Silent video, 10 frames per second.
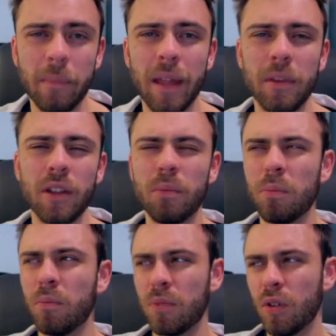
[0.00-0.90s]
Maybe you'd
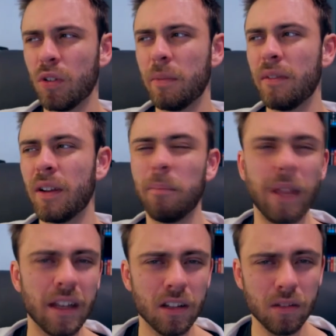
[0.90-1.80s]
call them even a
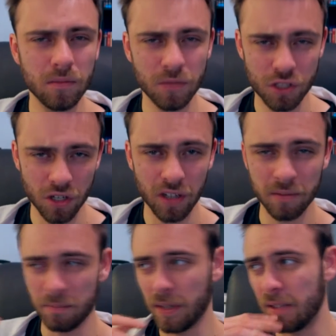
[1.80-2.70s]
mid
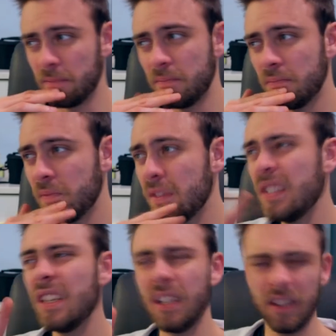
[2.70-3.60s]
shot, but
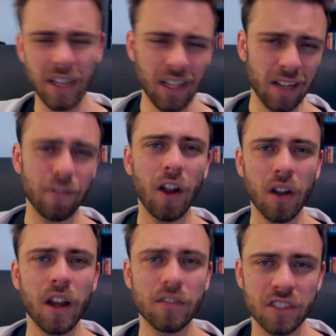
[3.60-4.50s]
they're like
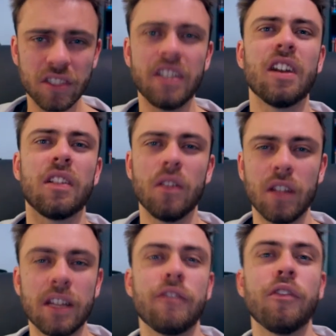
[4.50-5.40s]
far enough to see kind of
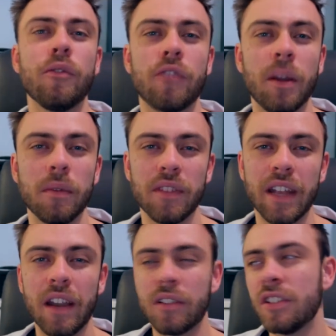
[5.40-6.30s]
like the full frame of the
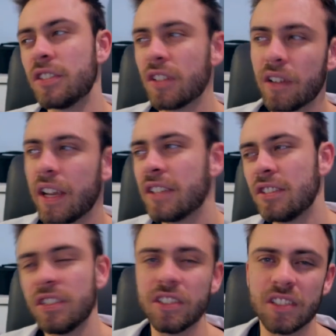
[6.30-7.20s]
characters. So I
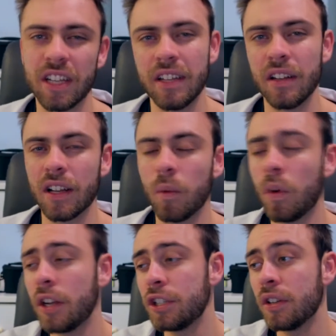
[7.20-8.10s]
guess you could say they're like a
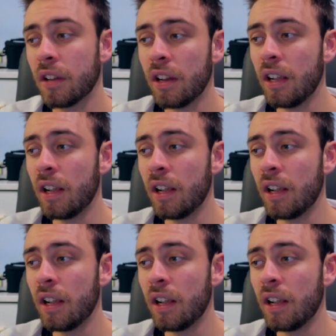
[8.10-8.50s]
wide shot.